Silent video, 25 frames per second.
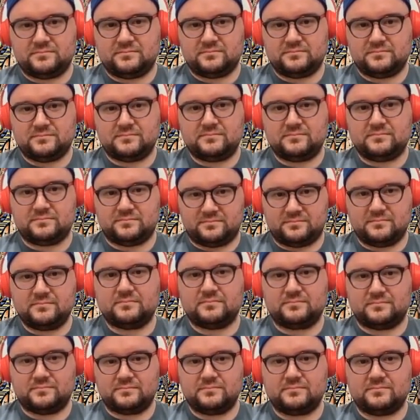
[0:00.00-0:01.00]

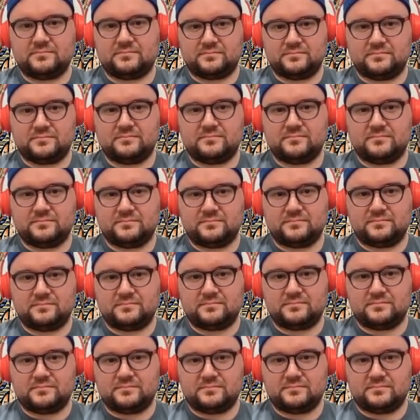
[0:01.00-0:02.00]

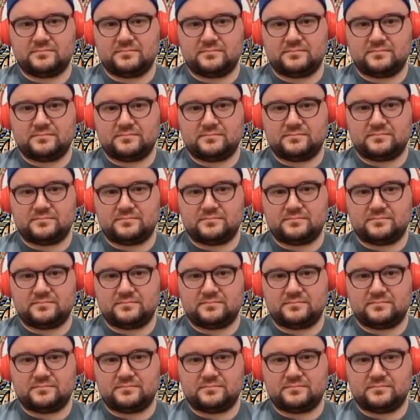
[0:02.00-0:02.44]
[no speech]